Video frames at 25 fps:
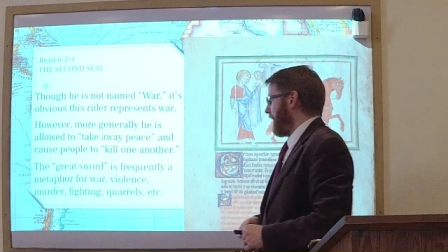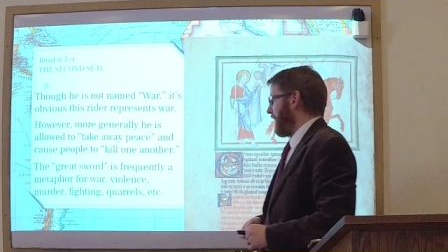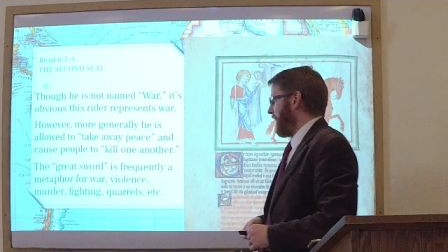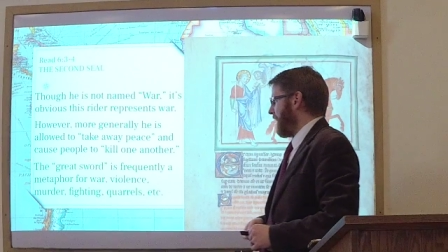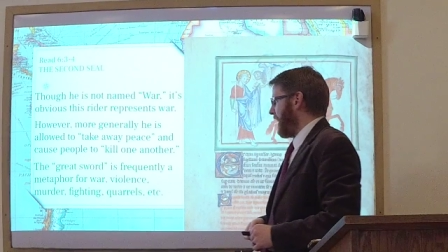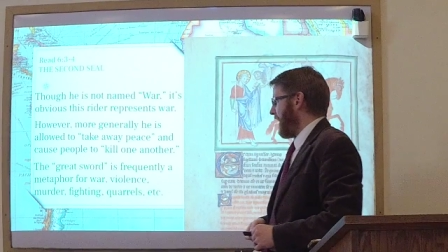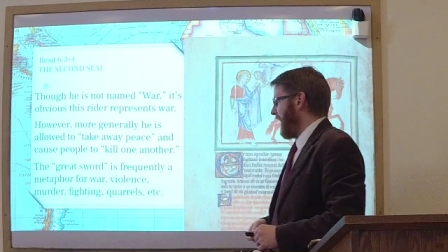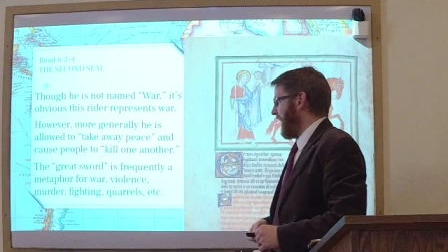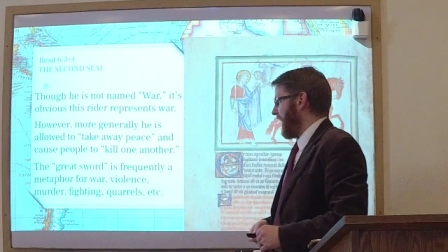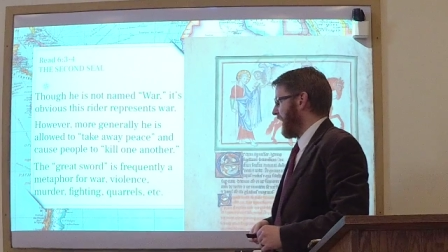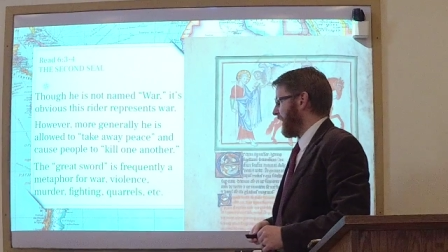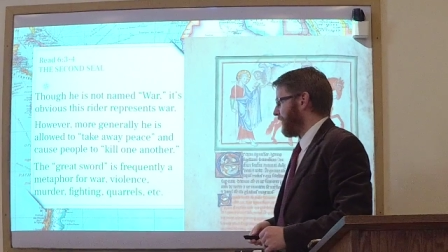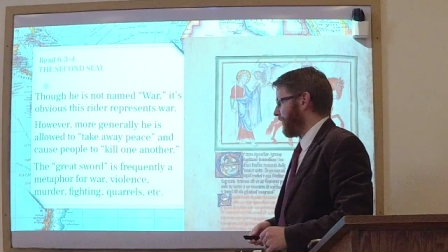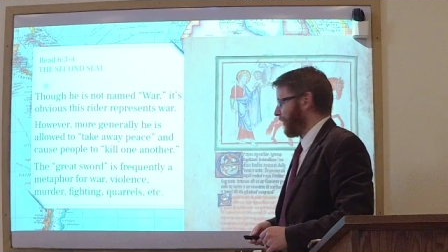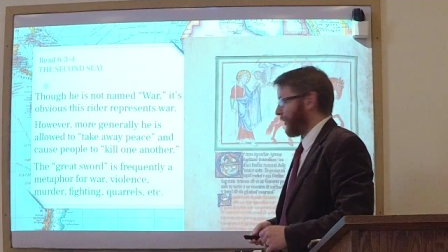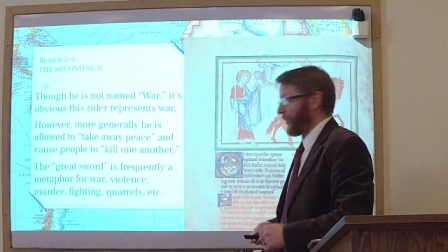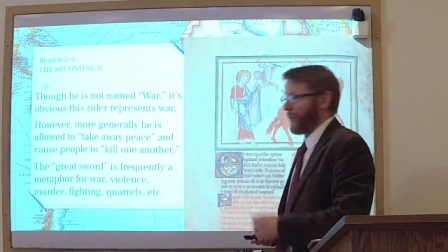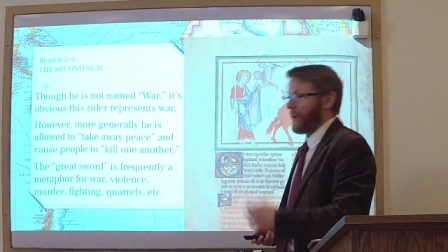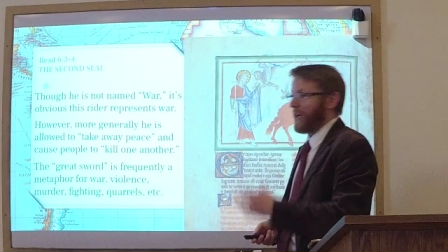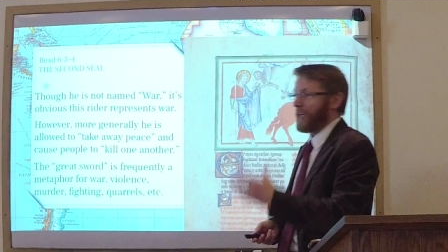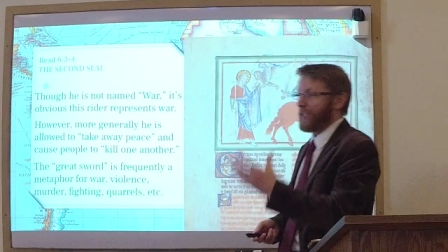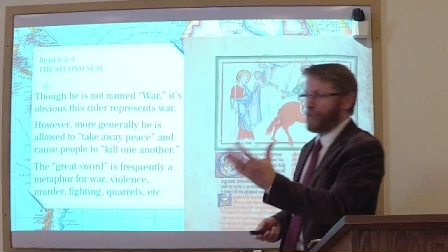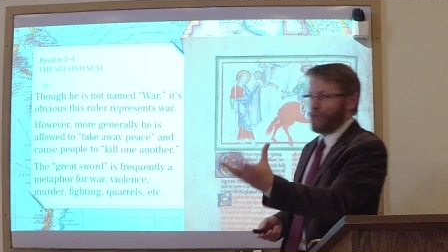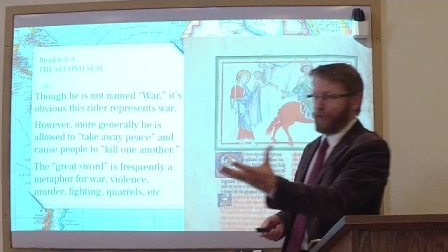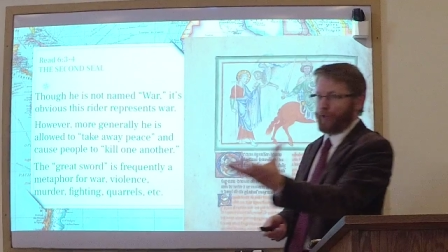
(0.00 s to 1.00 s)
And the
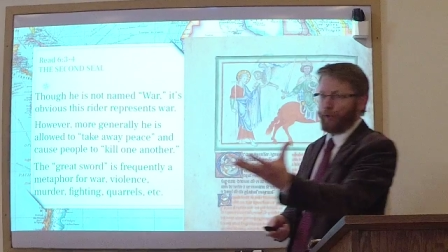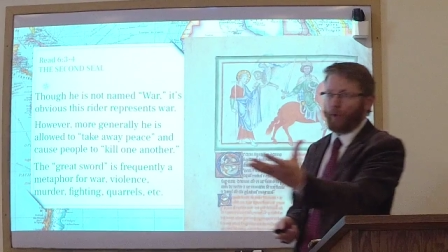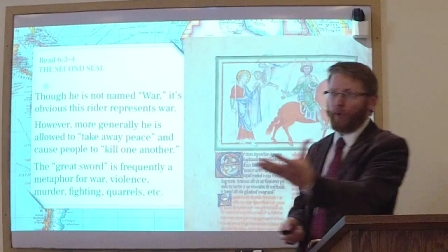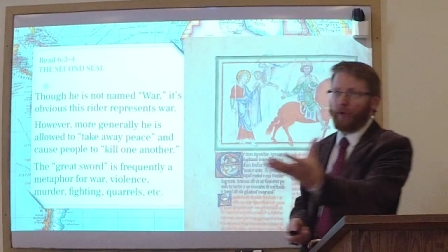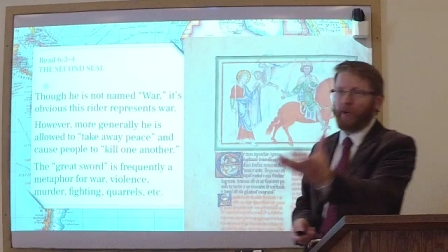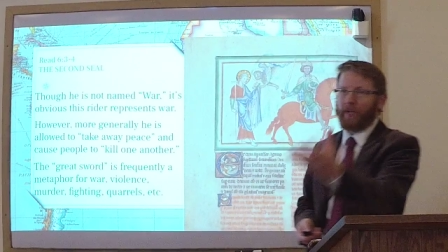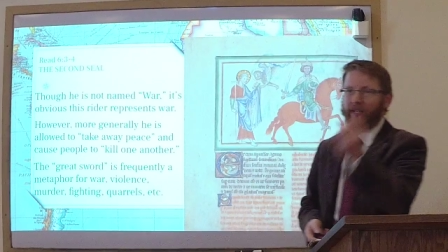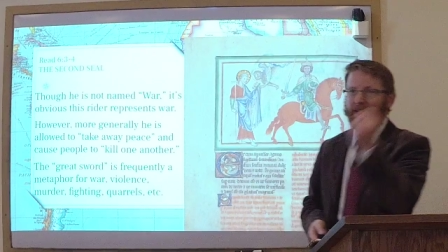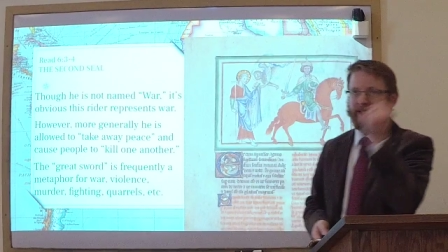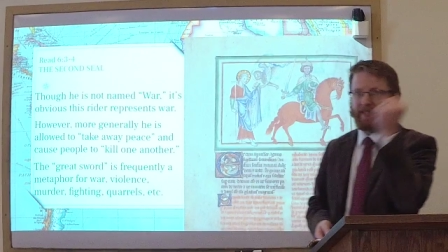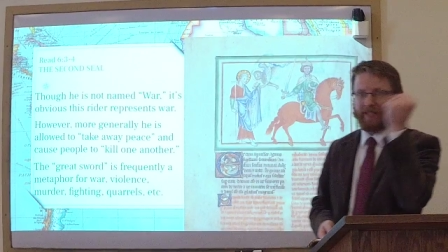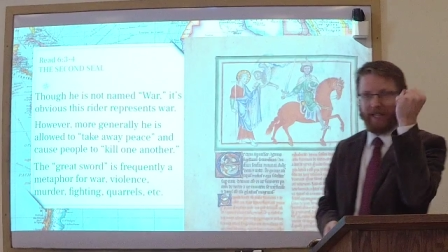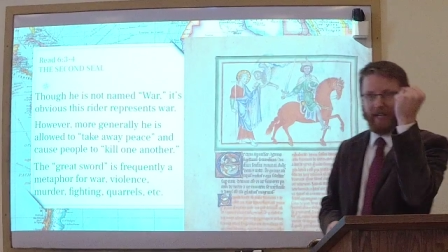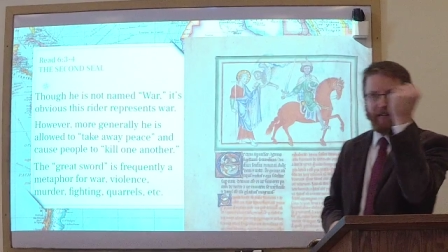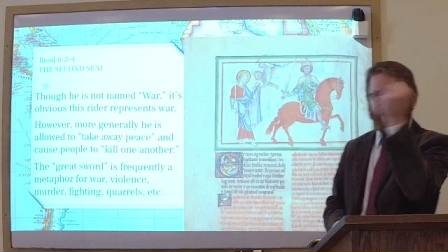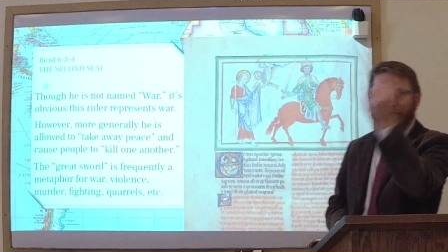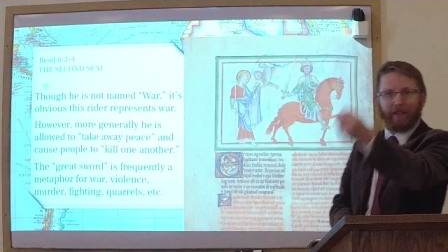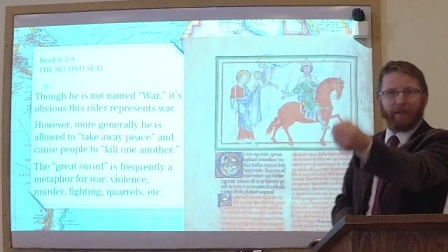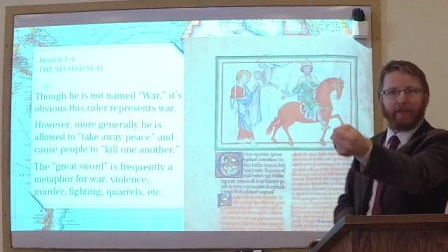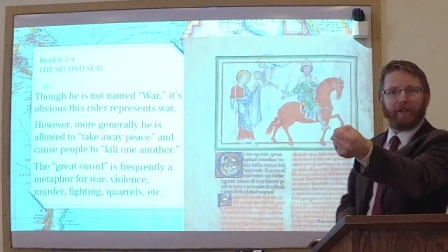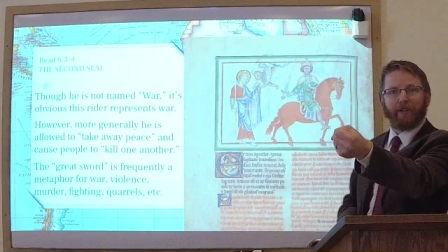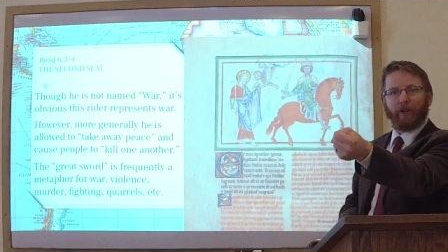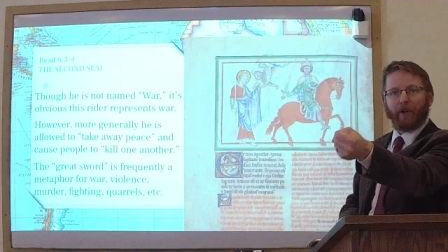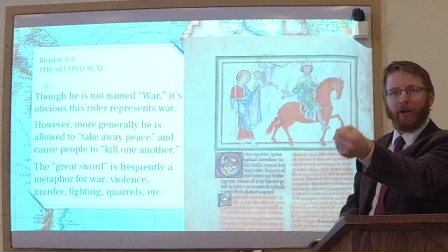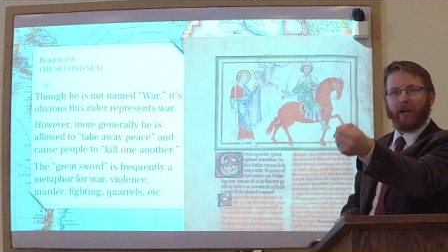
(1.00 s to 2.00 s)
great sword, he is
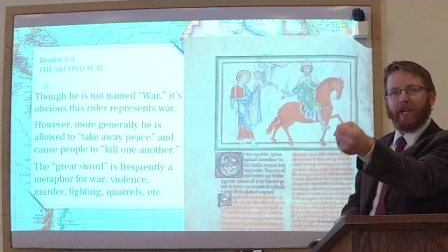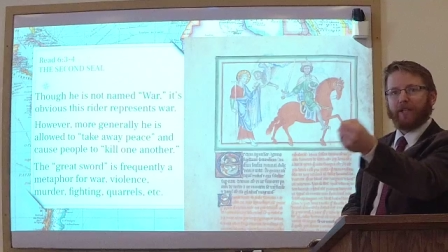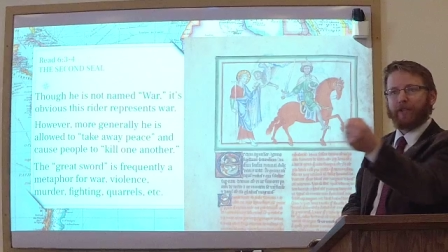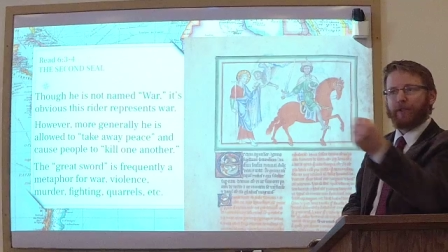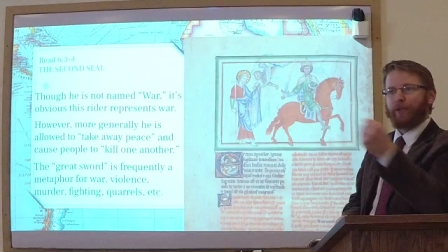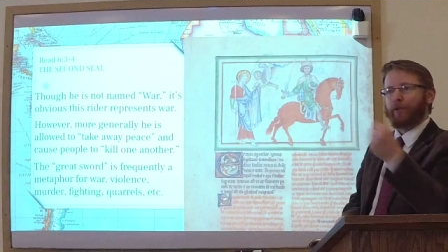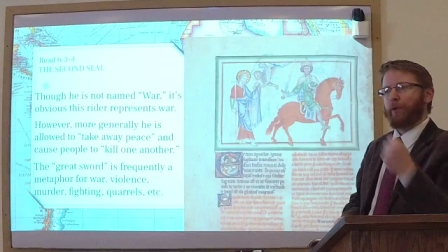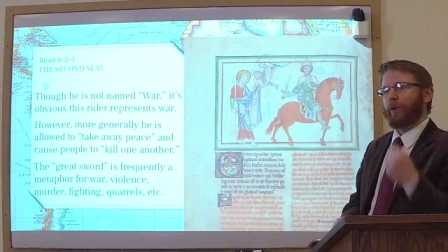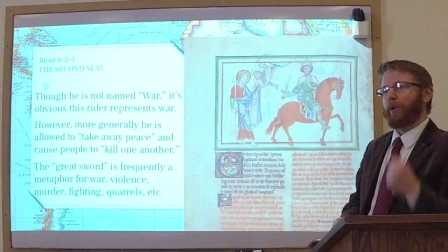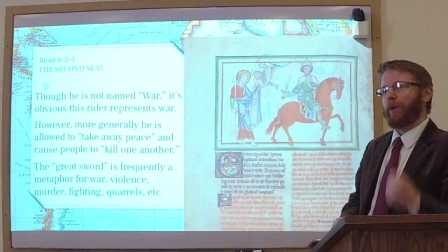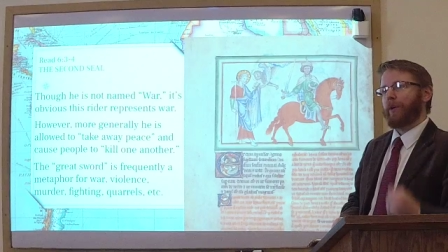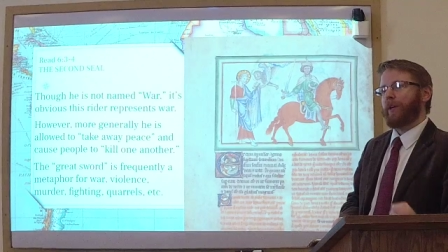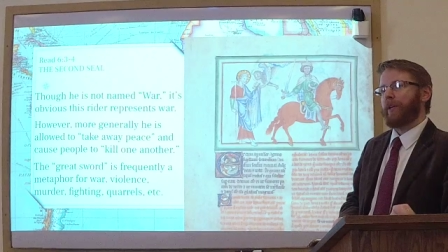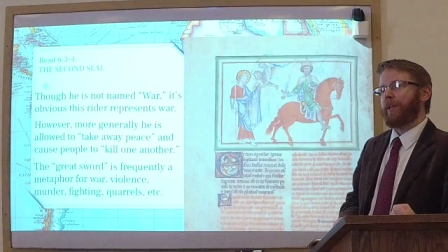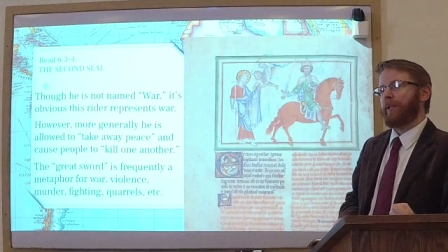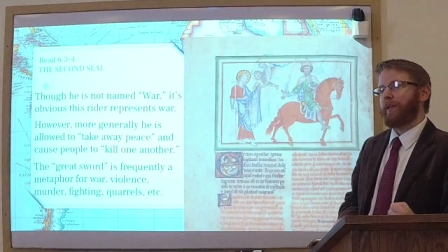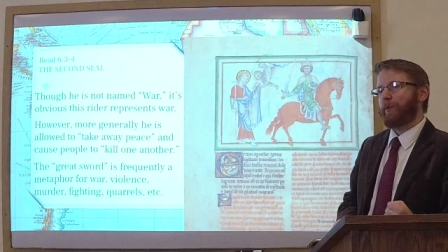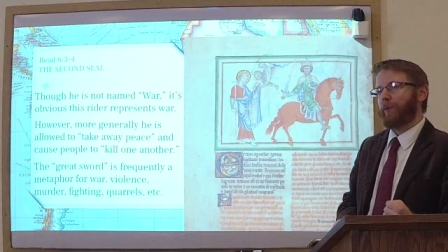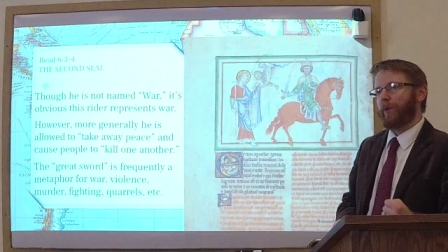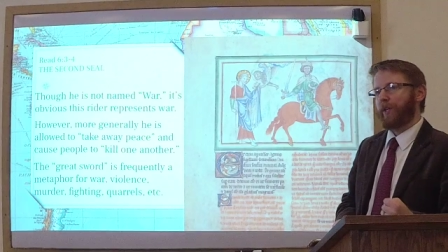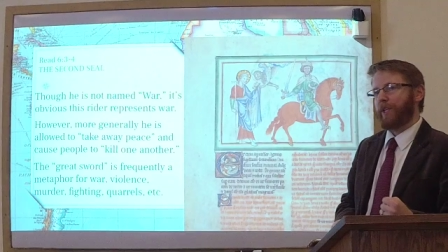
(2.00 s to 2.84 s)
given the great sword,